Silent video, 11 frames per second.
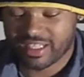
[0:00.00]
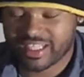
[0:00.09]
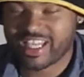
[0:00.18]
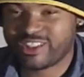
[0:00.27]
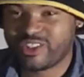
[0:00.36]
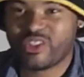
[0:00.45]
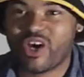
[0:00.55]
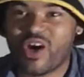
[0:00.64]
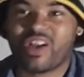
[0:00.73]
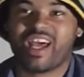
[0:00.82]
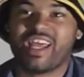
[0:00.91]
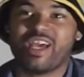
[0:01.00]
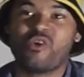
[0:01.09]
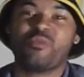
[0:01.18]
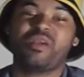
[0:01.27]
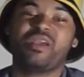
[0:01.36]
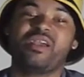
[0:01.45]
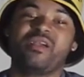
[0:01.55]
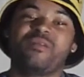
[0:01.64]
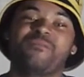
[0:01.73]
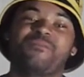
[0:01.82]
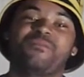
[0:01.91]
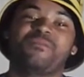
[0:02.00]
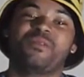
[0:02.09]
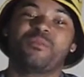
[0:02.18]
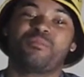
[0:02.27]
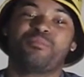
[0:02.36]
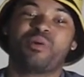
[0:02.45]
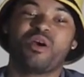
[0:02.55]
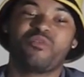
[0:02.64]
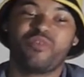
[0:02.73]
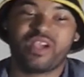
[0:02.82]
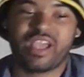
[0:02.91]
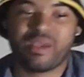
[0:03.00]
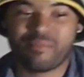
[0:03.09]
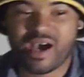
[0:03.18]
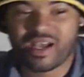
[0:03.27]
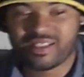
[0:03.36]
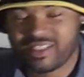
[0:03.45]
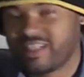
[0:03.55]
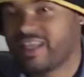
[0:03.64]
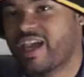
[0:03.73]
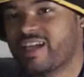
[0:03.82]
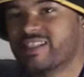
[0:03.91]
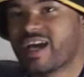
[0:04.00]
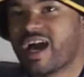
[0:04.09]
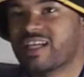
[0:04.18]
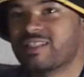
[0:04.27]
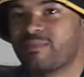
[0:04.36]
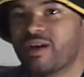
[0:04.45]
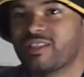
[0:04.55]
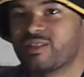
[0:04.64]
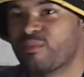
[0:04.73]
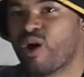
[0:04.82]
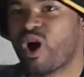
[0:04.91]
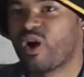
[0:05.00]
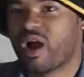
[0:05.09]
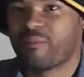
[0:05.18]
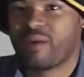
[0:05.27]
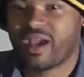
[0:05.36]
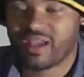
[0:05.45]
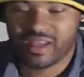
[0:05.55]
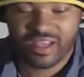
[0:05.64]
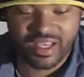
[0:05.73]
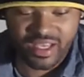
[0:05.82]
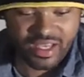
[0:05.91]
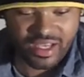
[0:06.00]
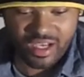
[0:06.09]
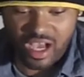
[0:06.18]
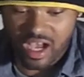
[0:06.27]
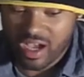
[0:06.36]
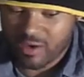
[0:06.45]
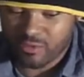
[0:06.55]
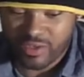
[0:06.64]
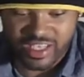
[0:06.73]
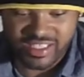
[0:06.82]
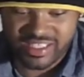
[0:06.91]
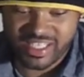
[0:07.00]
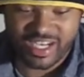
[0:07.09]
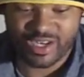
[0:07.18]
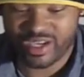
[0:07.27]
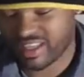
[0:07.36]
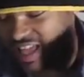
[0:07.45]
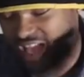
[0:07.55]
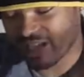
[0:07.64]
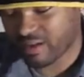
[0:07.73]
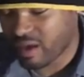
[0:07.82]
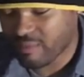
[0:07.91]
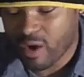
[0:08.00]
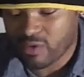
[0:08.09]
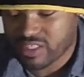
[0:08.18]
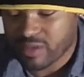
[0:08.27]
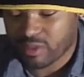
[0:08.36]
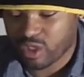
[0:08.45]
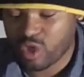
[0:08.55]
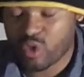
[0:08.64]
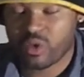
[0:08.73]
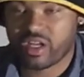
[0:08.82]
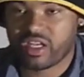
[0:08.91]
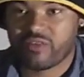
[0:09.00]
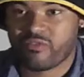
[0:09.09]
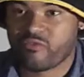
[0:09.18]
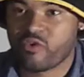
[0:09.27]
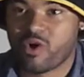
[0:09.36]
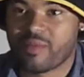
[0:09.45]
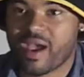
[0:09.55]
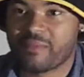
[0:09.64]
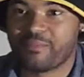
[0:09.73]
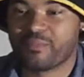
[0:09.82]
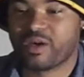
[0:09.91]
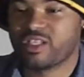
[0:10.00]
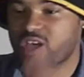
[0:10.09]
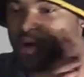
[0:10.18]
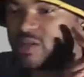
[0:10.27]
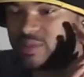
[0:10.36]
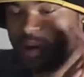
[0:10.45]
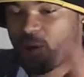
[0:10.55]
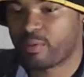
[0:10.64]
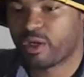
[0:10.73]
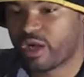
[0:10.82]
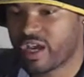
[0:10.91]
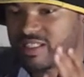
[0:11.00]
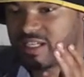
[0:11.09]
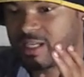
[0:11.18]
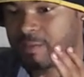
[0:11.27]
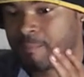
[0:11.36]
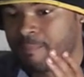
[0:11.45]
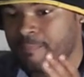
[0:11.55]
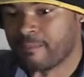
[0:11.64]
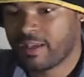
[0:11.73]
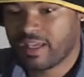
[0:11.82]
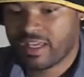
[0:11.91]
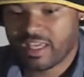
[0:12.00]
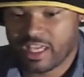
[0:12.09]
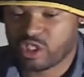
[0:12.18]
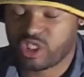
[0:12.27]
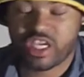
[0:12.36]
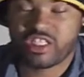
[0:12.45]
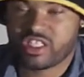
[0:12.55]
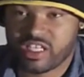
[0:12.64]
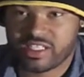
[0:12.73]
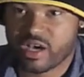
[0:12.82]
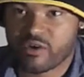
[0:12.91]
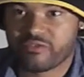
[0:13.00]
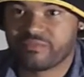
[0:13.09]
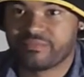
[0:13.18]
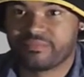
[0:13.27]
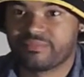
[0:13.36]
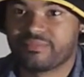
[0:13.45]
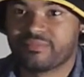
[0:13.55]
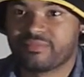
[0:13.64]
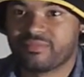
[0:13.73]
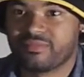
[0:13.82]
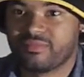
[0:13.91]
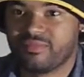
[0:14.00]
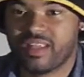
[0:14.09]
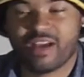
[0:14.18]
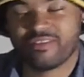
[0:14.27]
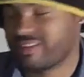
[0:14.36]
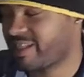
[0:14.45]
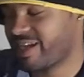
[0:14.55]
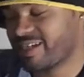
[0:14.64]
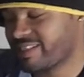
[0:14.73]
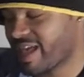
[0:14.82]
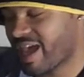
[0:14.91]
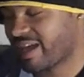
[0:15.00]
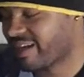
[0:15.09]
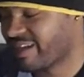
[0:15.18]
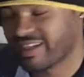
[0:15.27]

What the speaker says: let you know that it'll be perfect in my today's eyes, but tomorrow I might reconsider and like come out with something new with a different format. But it's always about progressing and changing yourself. Never staying stagnant.